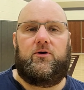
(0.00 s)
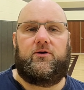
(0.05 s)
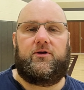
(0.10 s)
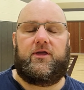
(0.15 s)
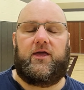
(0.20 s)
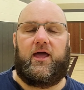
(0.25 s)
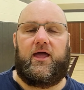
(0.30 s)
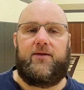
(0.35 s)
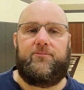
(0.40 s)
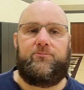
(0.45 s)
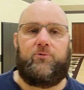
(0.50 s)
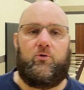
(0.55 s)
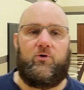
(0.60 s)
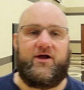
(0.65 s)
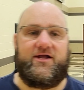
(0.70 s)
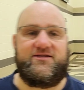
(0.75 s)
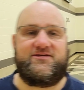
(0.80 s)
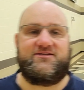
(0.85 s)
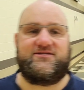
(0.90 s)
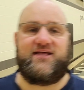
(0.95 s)
Okay,
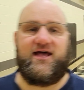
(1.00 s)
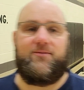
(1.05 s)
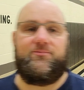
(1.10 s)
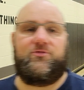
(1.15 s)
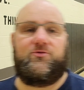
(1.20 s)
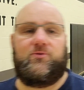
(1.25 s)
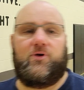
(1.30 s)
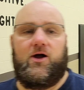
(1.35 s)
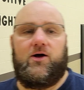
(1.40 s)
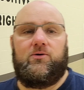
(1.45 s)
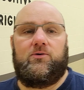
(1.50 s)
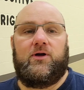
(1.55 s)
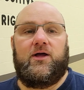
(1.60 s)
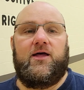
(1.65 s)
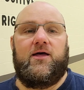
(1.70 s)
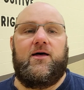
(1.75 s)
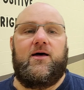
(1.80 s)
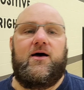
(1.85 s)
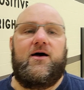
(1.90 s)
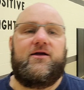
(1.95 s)
point, step, throw.
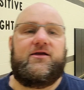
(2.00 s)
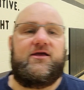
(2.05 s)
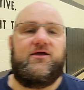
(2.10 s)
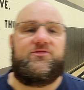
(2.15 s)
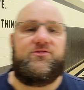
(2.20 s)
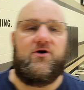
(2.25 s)
Get